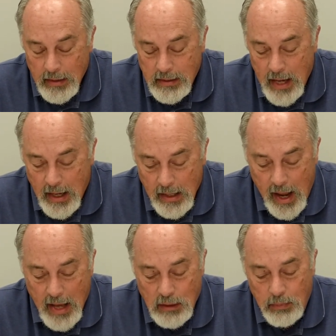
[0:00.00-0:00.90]
Second
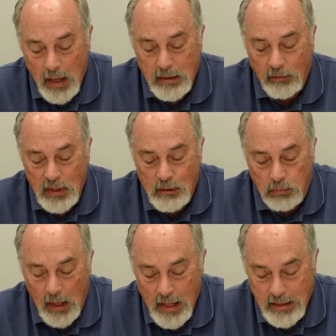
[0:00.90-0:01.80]
aspect of this
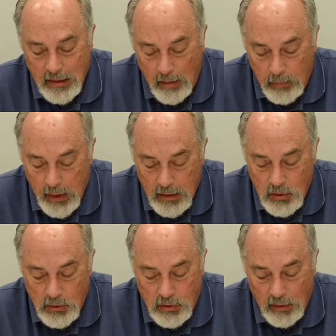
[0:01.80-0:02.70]
blessing that
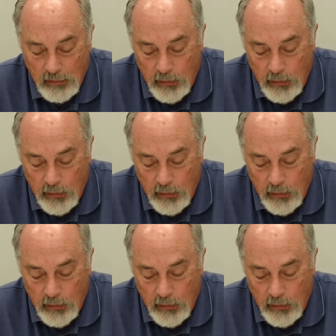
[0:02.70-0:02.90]
pictures